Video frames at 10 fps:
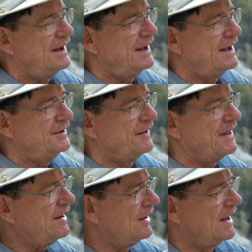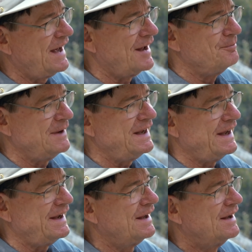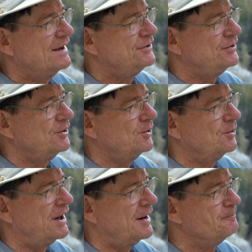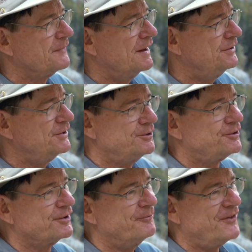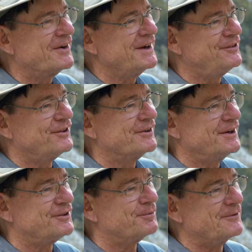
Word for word: And that led me to do some very serious